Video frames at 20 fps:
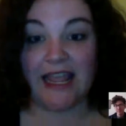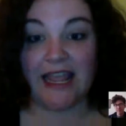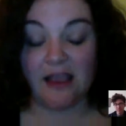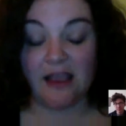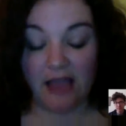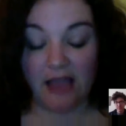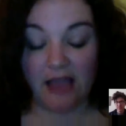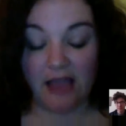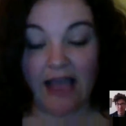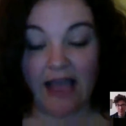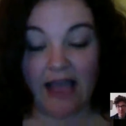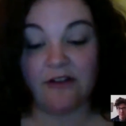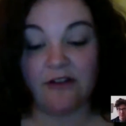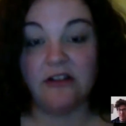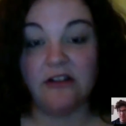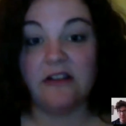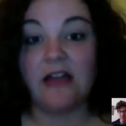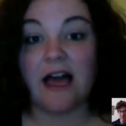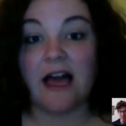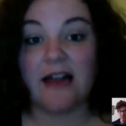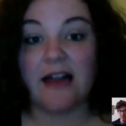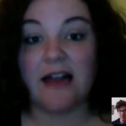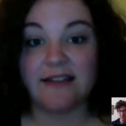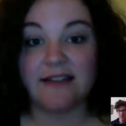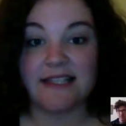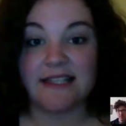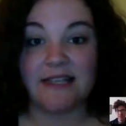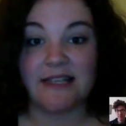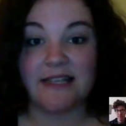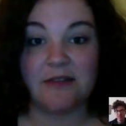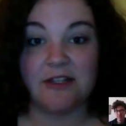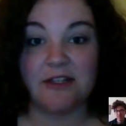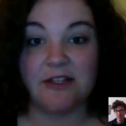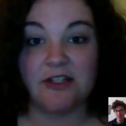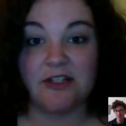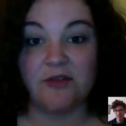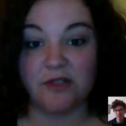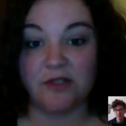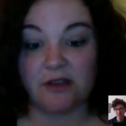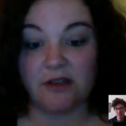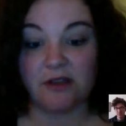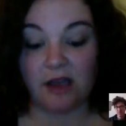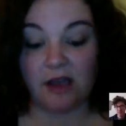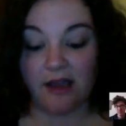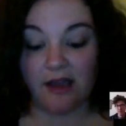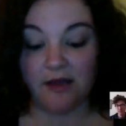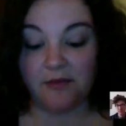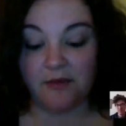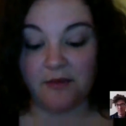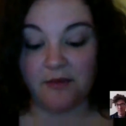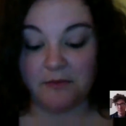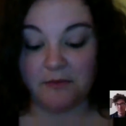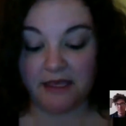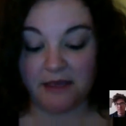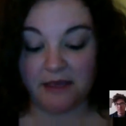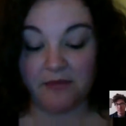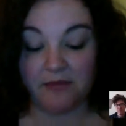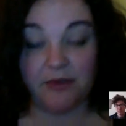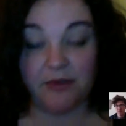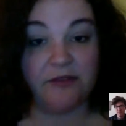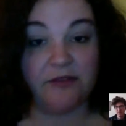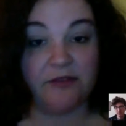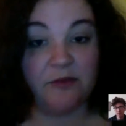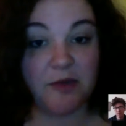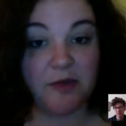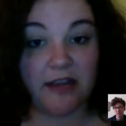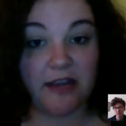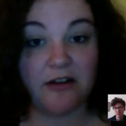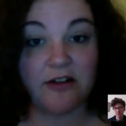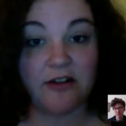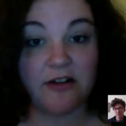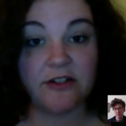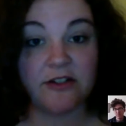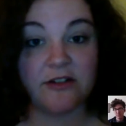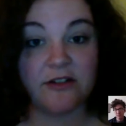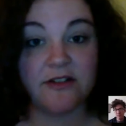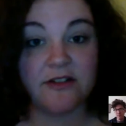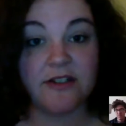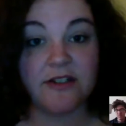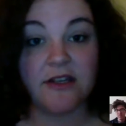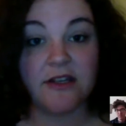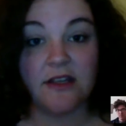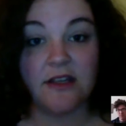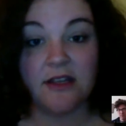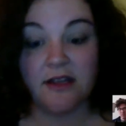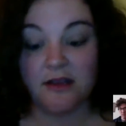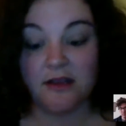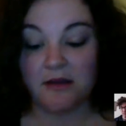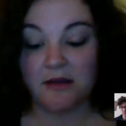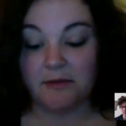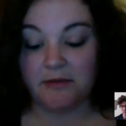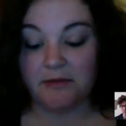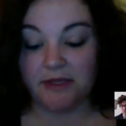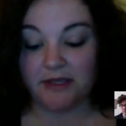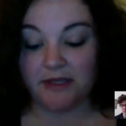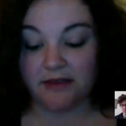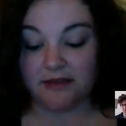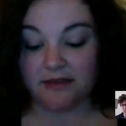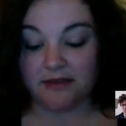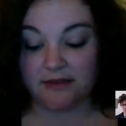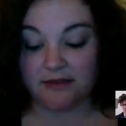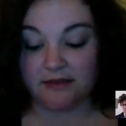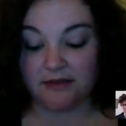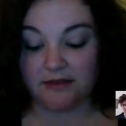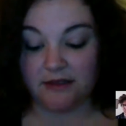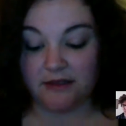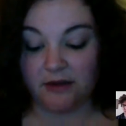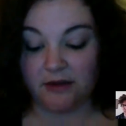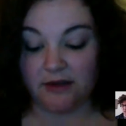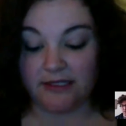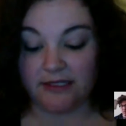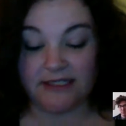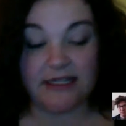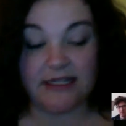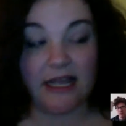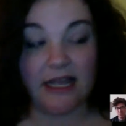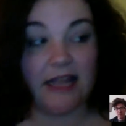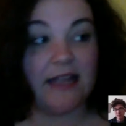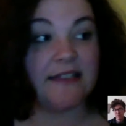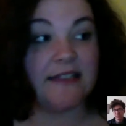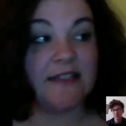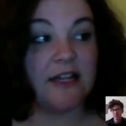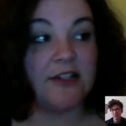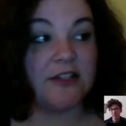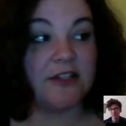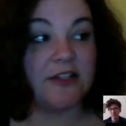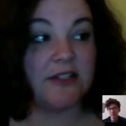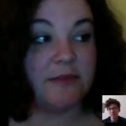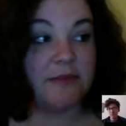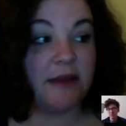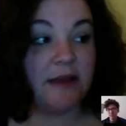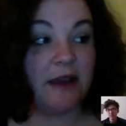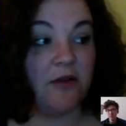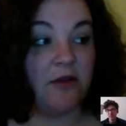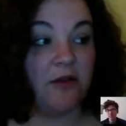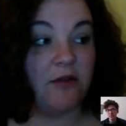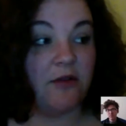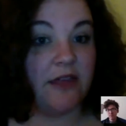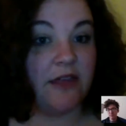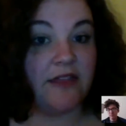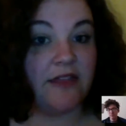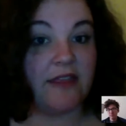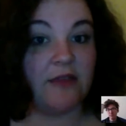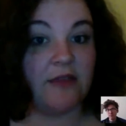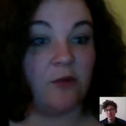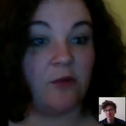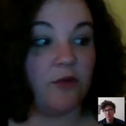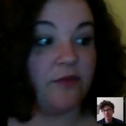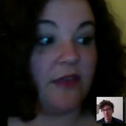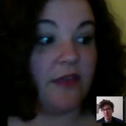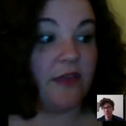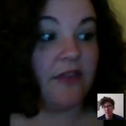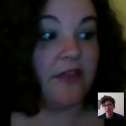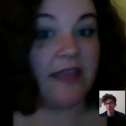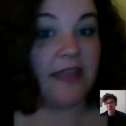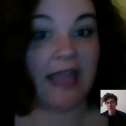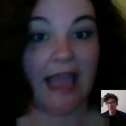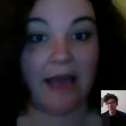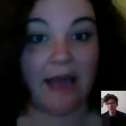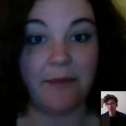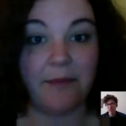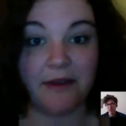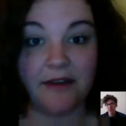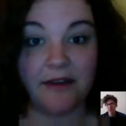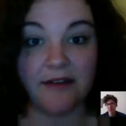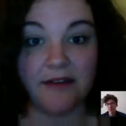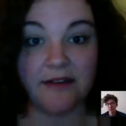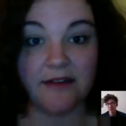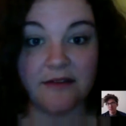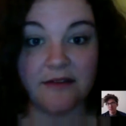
have a lot of the same issues um, making believable characters, because you know it's not it's not just about that they were that they happened